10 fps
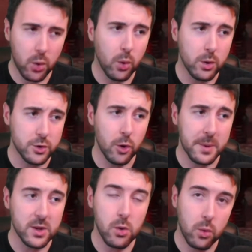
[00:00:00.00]
or
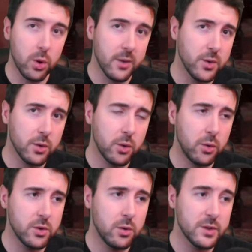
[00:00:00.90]
dropping all of your
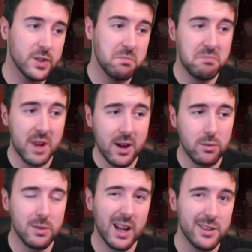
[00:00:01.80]
Khorne Gores.
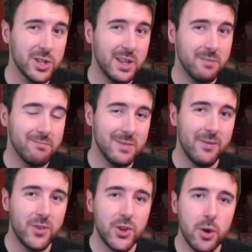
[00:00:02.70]
Now, actually,
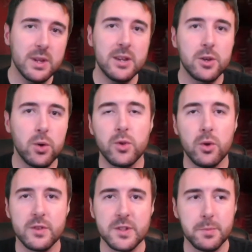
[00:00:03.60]
if you don't need a Khorne
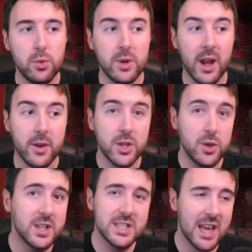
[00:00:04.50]
Gore as a ball carrier,
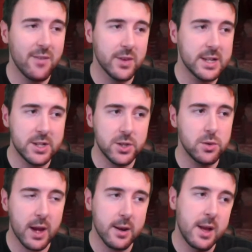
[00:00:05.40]
you can definitely
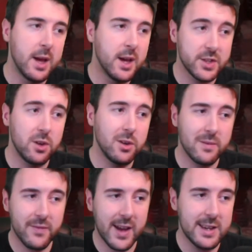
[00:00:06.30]
do that. So you
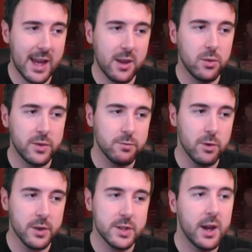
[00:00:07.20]
can fandangle this
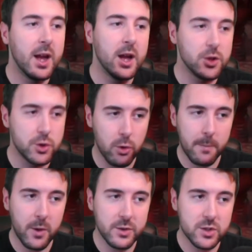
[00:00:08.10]
roster,
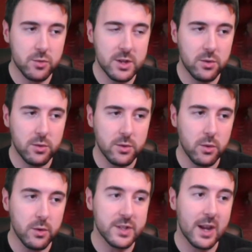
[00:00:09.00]
drop those 3 Khorne
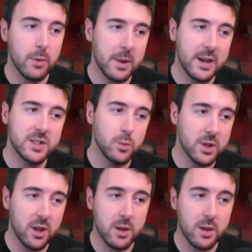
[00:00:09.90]
Gores and replace them with